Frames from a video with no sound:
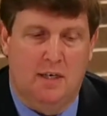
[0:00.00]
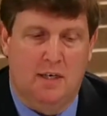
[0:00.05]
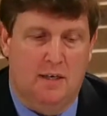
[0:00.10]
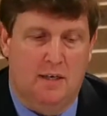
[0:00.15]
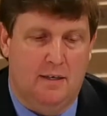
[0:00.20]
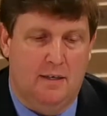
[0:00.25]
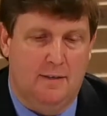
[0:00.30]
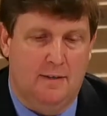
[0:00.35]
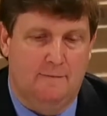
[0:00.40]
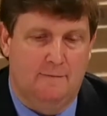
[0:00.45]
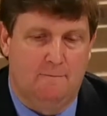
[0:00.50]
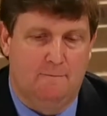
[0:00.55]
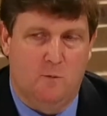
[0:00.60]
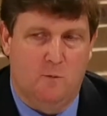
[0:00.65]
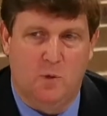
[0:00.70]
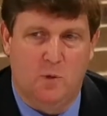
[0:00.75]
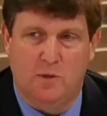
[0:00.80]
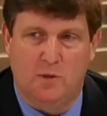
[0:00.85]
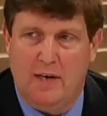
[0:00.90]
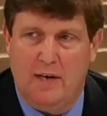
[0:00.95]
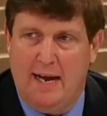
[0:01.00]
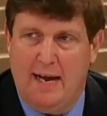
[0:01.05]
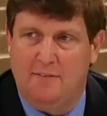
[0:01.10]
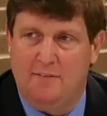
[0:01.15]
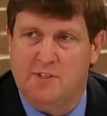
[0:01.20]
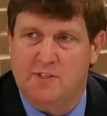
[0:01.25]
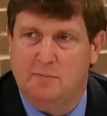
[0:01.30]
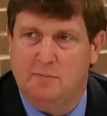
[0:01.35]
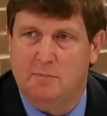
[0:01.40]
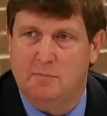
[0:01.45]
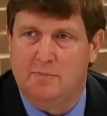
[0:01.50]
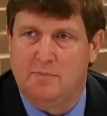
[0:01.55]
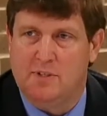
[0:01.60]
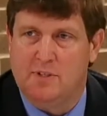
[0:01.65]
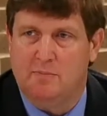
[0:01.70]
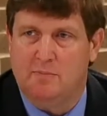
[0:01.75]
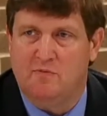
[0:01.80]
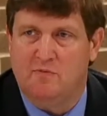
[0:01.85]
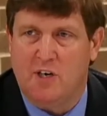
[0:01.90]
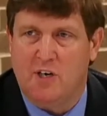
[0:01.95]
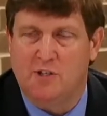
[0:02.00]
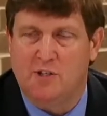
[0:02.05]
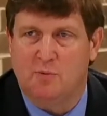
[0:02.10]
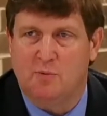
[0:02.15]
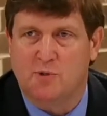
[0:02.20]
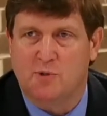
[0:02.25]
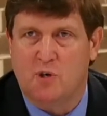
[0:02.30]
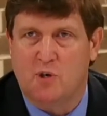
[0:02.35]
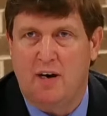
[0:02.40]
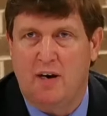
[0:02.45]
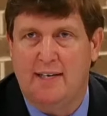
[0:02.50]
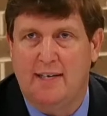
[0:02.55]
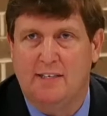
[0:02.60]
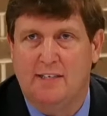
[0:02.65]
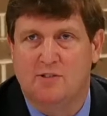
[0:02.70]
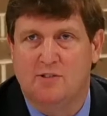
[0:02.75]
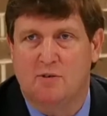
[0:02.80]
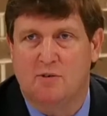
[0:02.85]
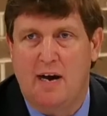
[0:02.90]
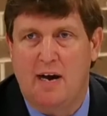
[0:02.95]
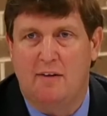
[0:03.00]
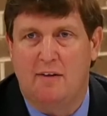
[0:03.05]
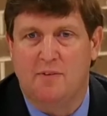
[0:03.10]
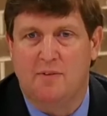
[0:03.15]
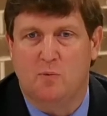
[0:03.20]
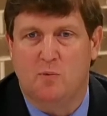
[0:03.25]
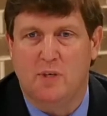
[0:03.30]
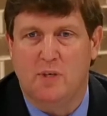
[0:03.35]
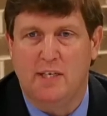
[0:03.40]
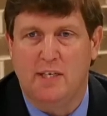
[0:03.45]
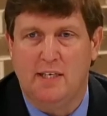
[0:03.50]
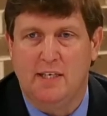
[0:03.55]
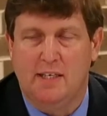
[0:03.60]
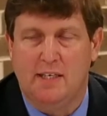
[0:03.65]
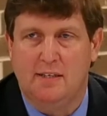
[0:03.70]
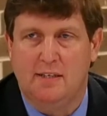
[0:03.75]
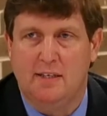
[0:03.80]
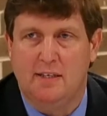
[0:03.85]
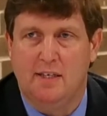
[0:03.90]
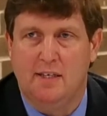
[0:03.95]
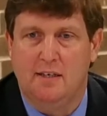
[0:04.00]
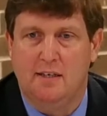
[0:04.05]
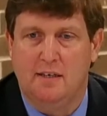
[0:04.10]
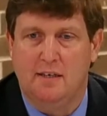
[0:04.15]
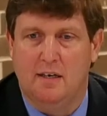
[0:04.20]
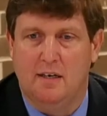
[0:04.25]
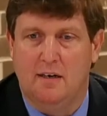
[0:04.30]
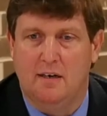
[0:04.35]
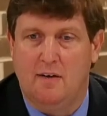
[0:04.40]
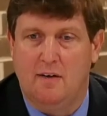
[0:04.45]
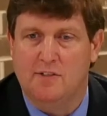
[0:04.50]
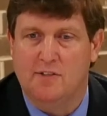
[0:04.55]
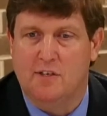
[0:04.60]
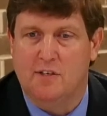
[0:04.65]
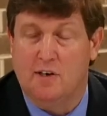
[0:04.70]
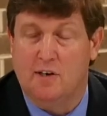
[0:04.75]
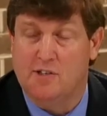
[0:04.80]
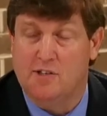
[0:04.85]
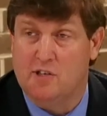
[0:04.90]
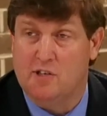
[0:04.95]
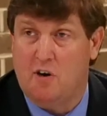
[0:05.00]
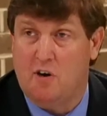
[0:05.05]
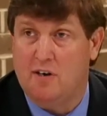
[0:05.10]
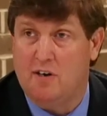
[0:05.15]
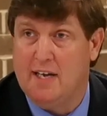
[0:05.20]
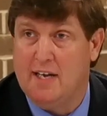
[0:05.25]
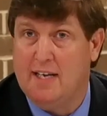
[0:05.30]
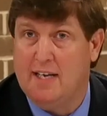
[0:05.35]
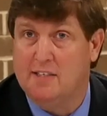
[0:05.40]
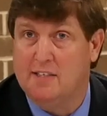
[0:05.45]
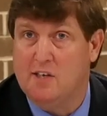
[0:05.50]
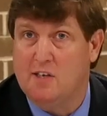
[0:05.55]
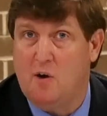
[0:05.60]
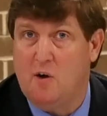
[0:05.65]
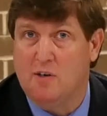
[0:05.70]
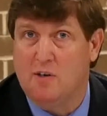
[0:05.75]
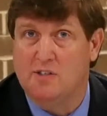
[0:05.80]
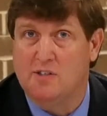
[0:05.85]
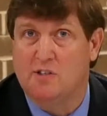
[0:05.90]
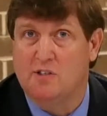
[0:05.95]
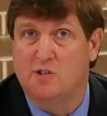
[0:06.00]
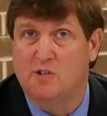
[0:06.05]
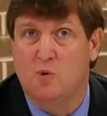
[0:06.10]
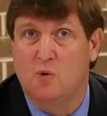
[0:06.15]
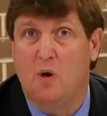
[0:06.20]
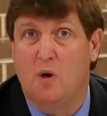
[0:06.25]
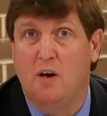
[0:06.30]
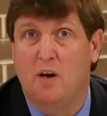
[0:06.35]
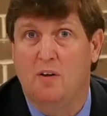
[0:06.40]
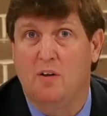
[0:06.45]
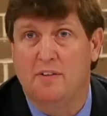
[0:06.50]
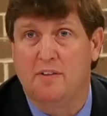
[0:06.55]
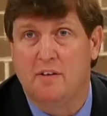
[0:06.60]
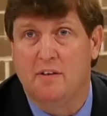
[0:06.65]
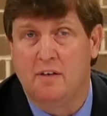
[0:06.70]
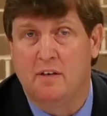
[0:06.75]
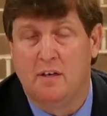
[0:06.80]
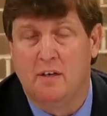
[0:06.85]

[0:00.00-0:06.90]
We'll have some virtual trainings throughout the week, and then obviously our start date is August the 12th.